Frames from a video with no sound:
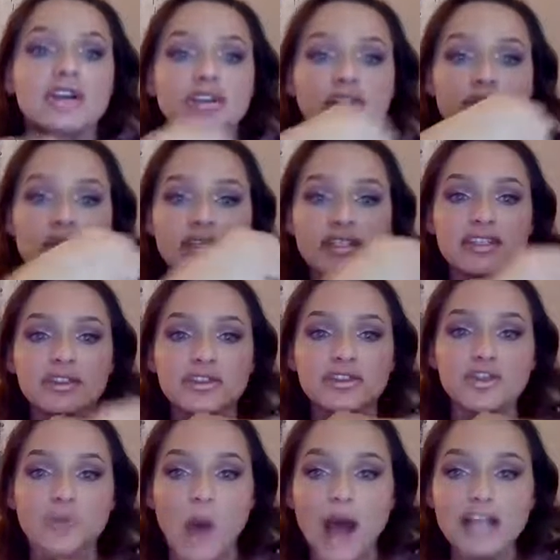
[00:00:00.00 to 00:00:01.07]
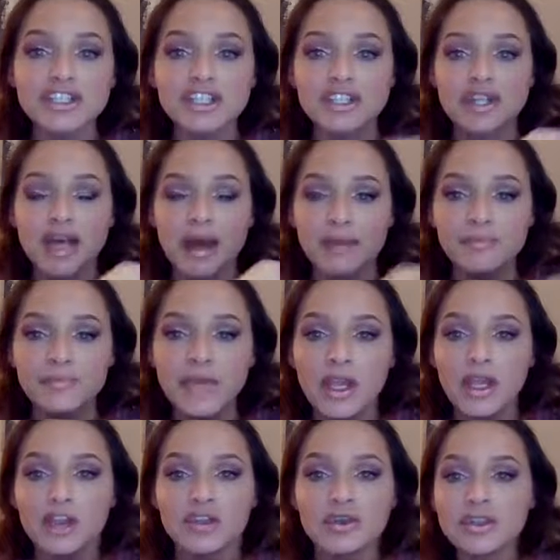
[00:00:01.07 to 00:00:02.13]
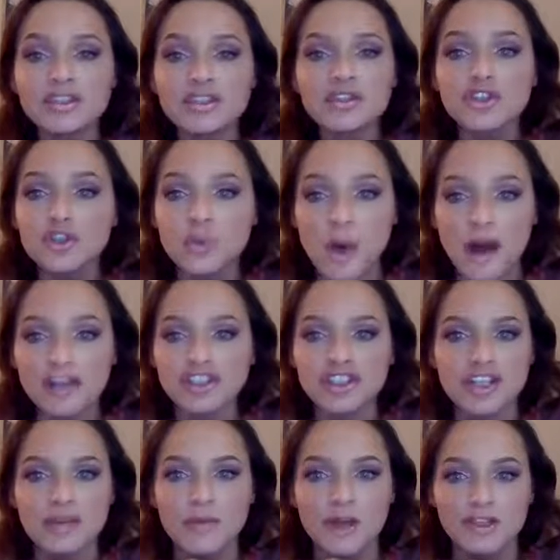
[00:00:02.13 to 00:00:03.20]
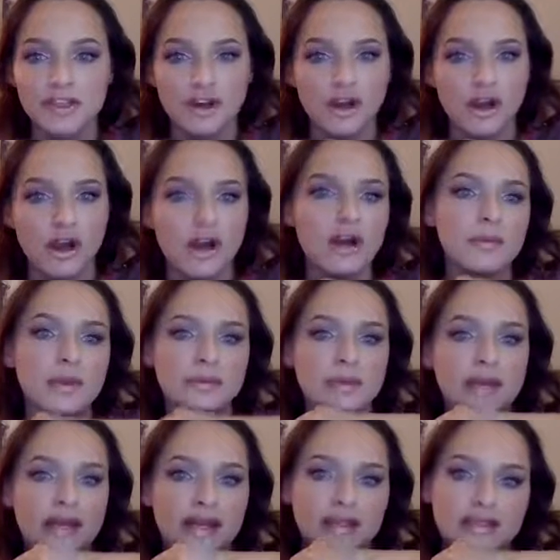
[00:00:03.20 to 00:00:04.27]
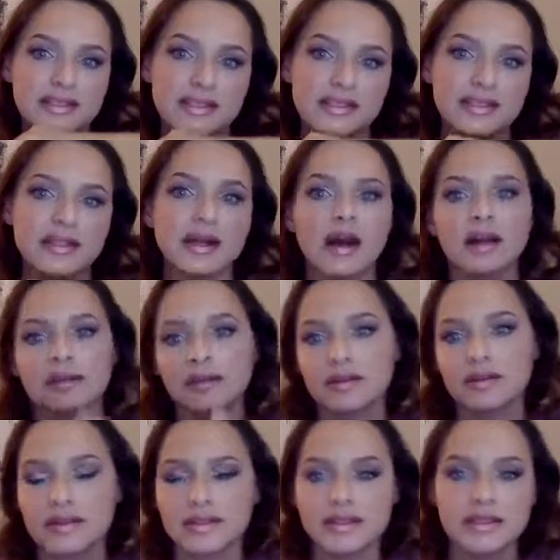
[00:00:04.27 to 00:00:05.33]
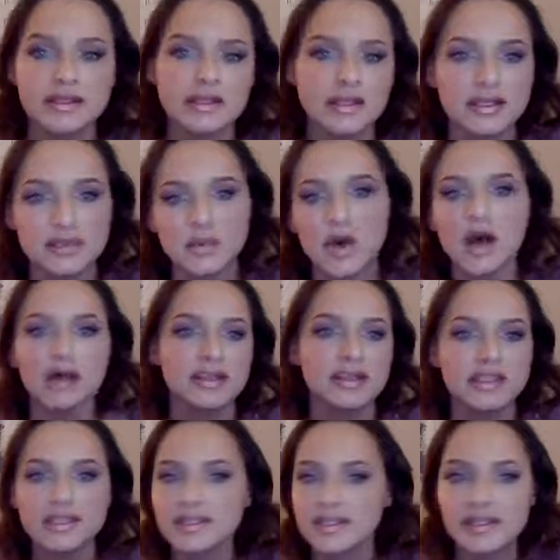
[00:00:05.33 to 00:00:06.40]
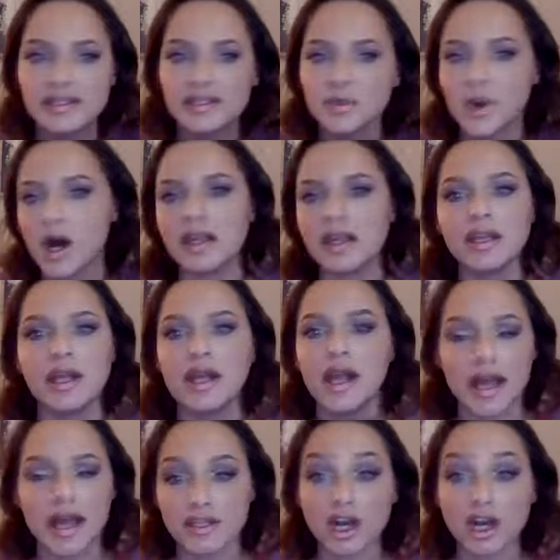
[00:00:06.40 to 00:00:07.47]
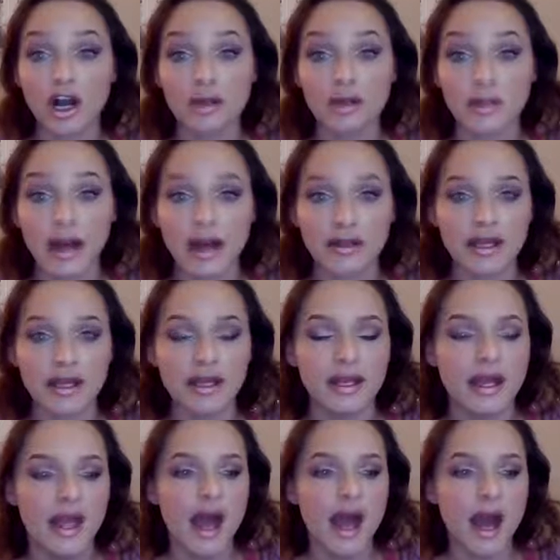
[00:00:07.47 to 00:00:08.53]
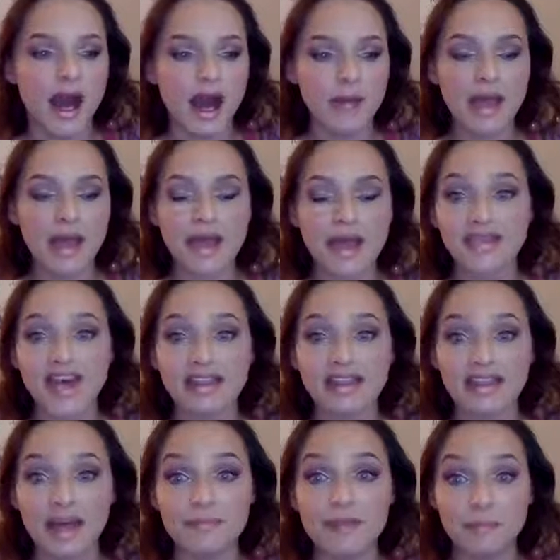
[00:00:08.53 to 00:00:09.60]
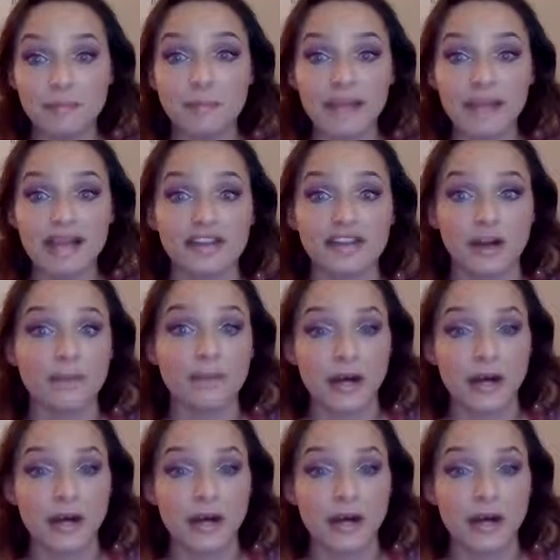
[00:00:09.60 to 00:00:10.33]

so you could still swap them. You could still swatch them on your arm and be like, this is the color, this is this one, this is this one, and talk about it. And then let people pick their